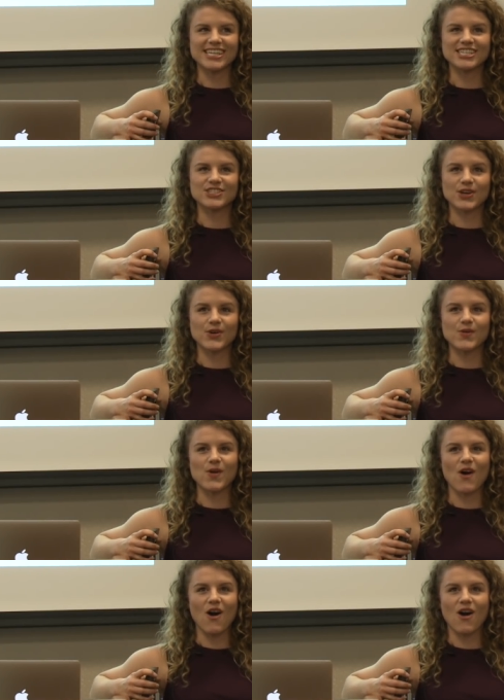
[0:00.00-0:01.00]
So,
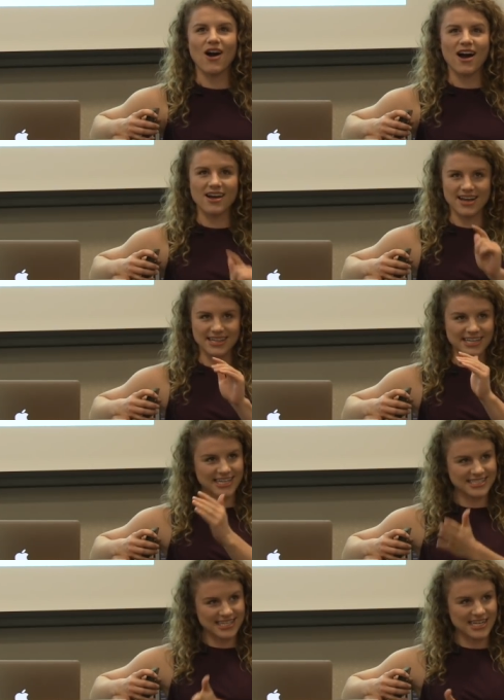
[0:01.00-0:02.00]
like
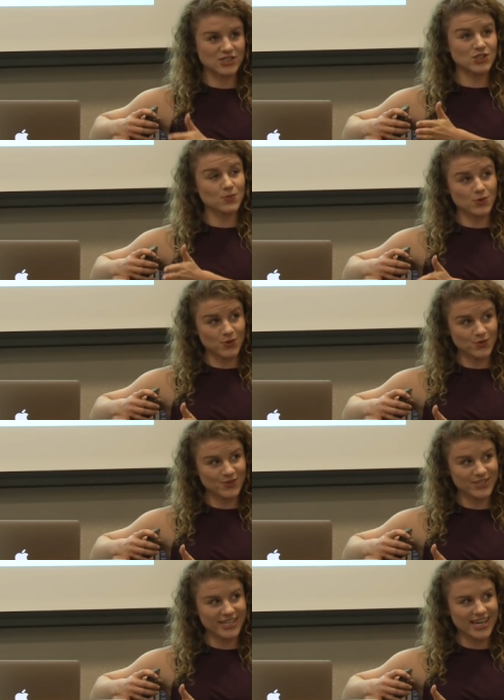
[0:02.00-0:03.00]
I said, I just
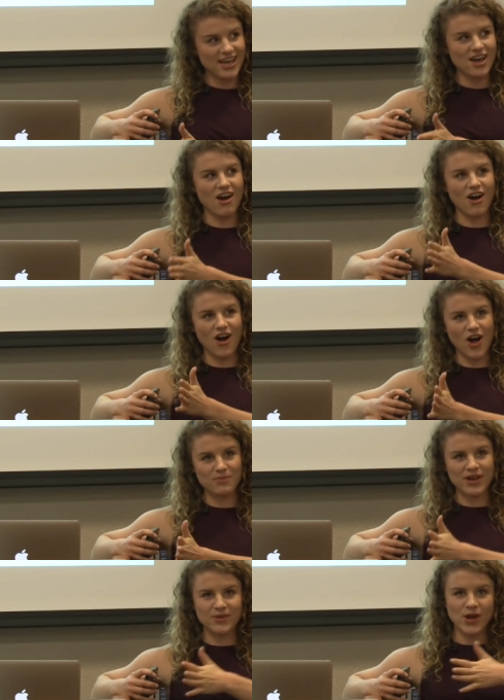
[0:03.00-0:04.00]
moved. On
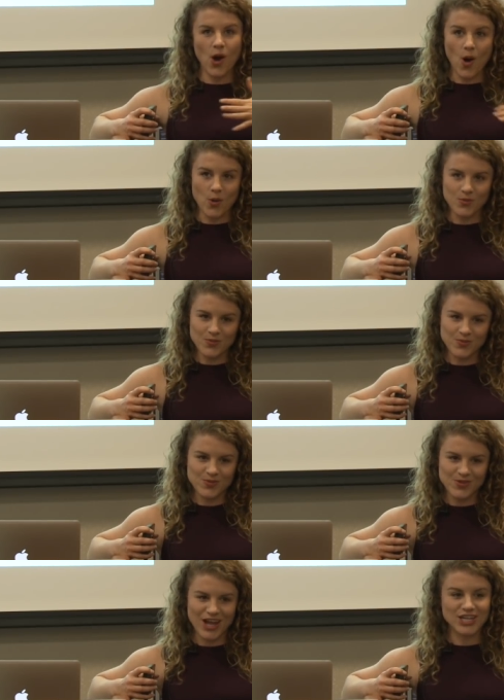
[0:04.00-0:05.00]
my way home,
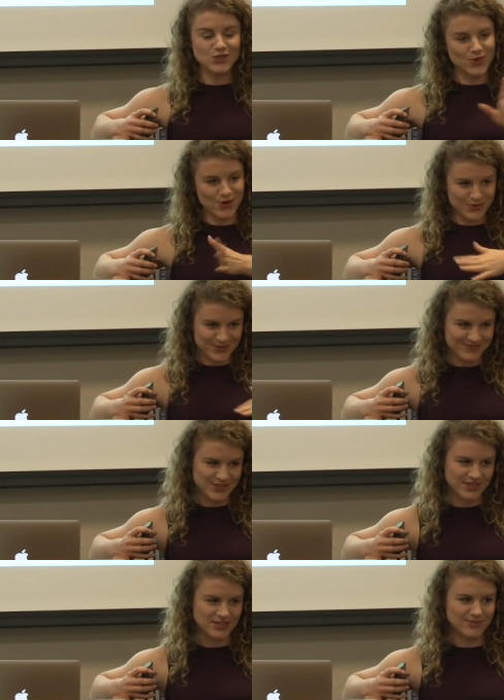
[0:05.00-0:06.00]
I drove.
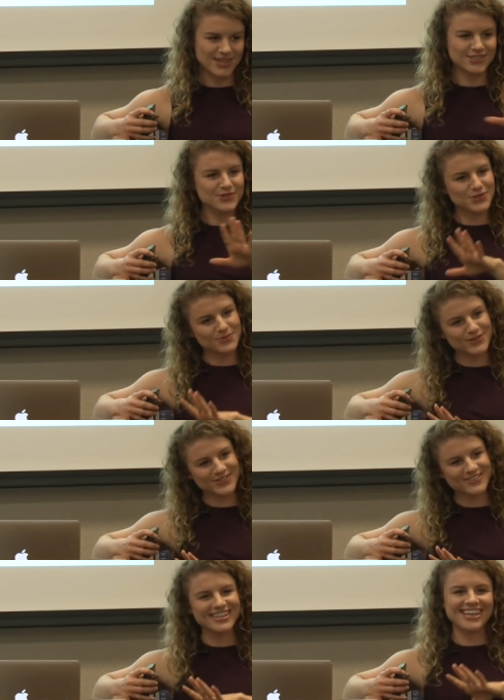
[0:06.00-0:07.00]
So I took my little
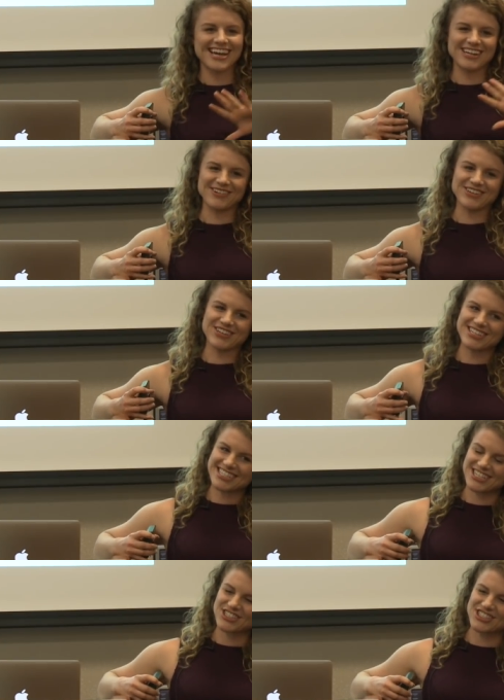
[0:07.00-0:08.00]
Subaru and I went across
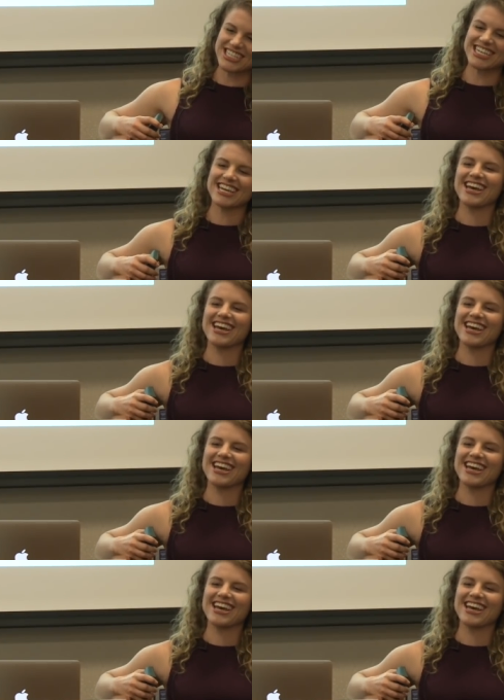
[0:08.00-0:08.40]
country.